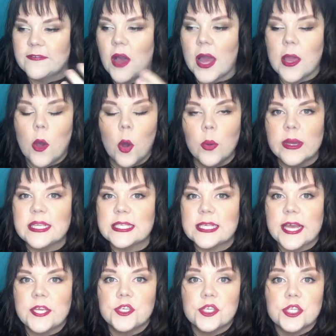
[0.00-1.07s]
I always
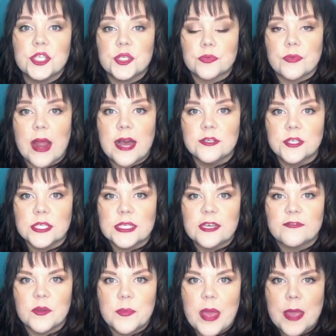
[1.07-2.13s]
say you should surround
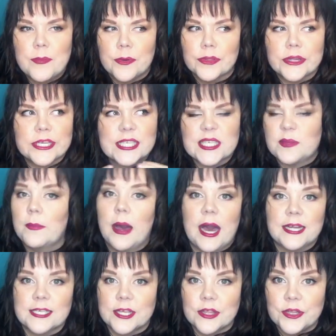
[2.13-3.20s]
yourself with people that are
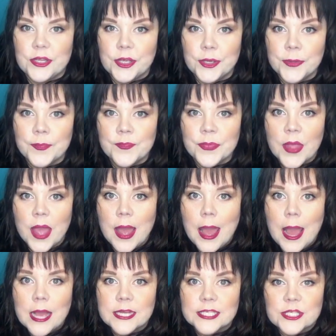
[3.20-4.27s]
smarter than you
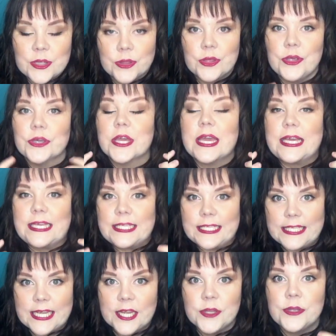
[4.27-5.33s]
so that you can
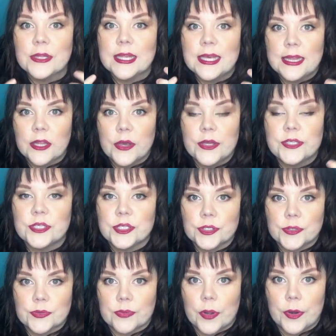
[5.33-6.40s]
continually learn to
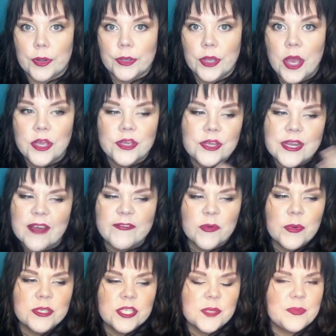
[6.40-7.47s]
grow. You never
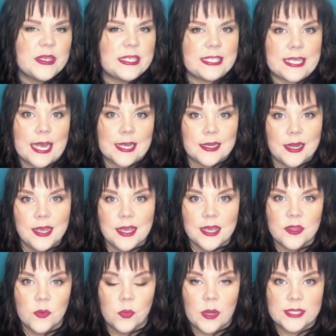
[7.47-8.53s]
want to be stagnant
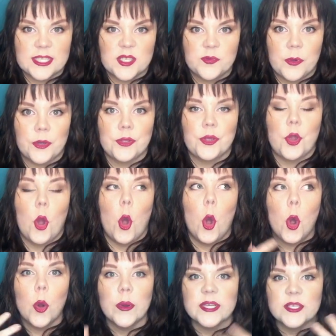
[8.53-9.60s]
in the one spot. You
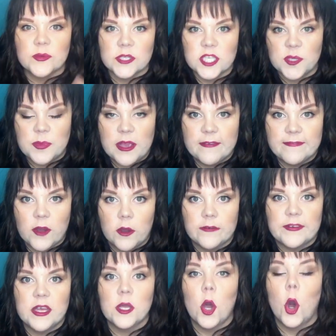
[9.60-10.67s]
always want to be
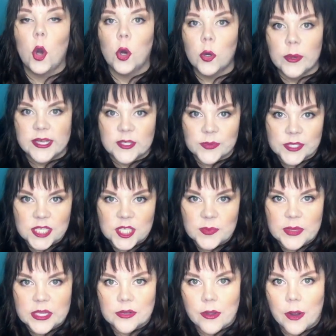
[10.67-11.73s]
evolving, always want to
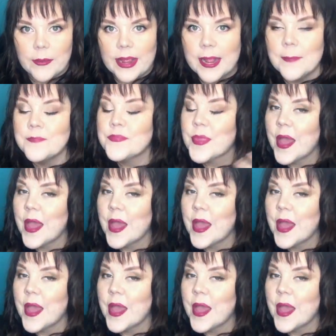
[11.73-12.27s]
be growing.